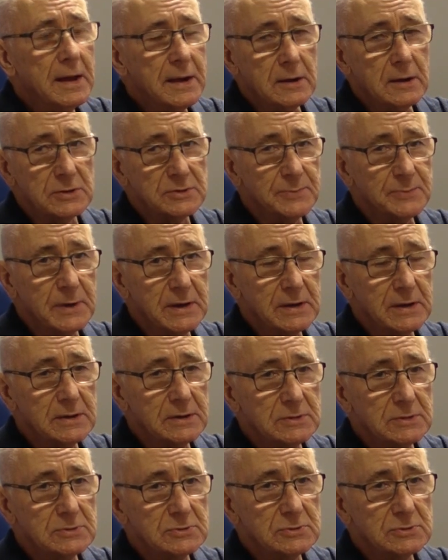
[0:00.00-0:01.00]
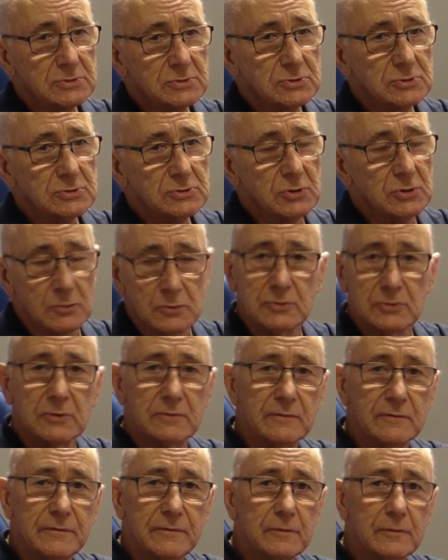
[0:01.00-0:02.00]
cost me
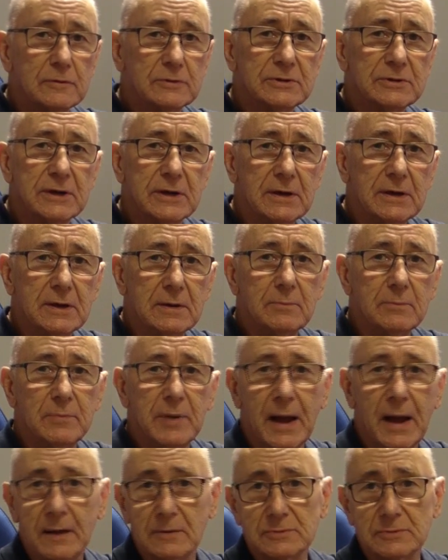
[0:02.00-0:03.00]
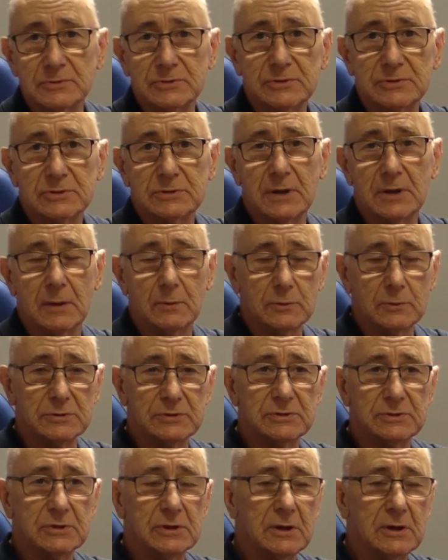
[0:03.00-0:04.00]
£240. That
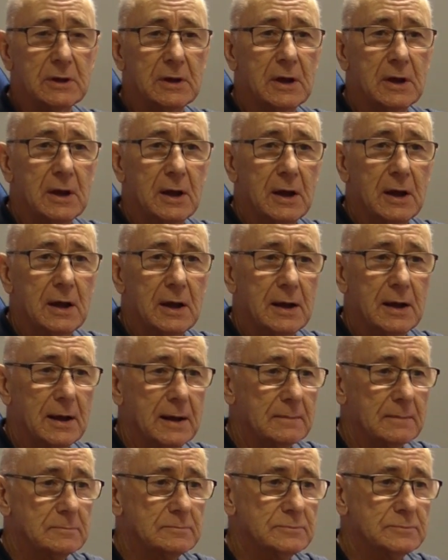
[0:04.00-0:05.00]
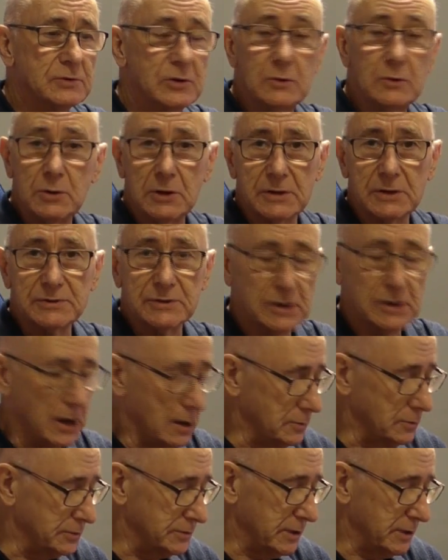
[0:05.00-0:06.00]
was 2 years
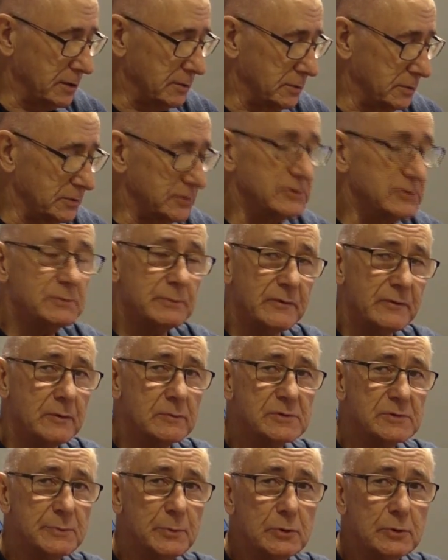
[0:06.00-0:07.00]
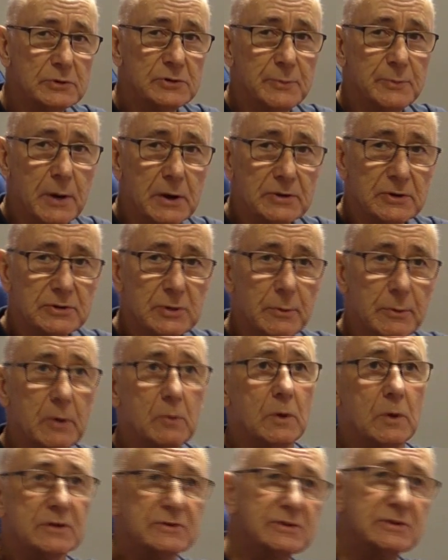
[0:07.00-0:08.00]
ago. So it's from Sports Bike Shop.
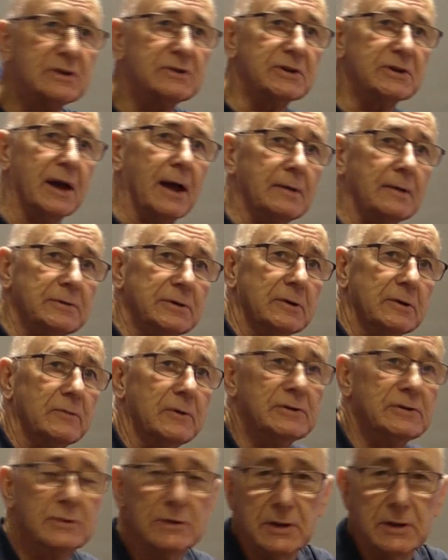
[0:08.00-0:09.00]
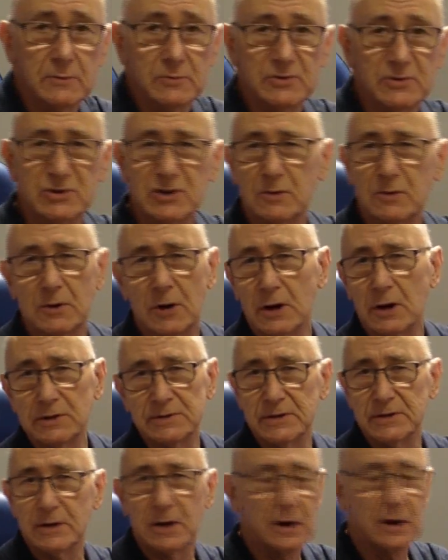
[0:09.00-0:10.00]
It was discounted. Originally it was
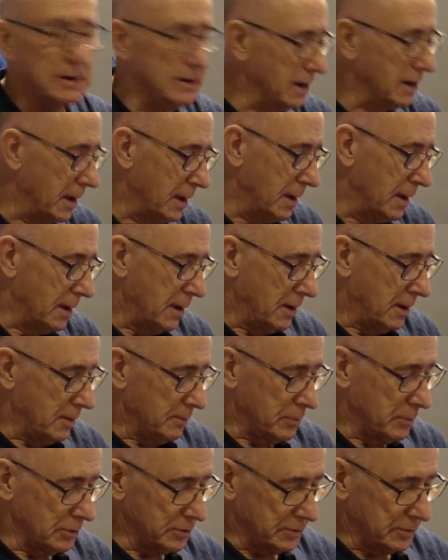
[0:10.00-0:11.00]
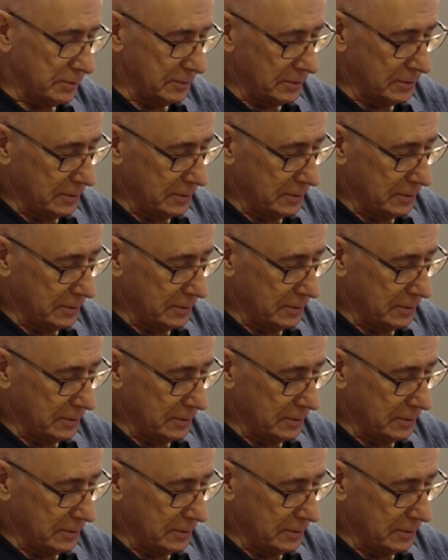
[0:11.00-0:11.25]
£2.99, but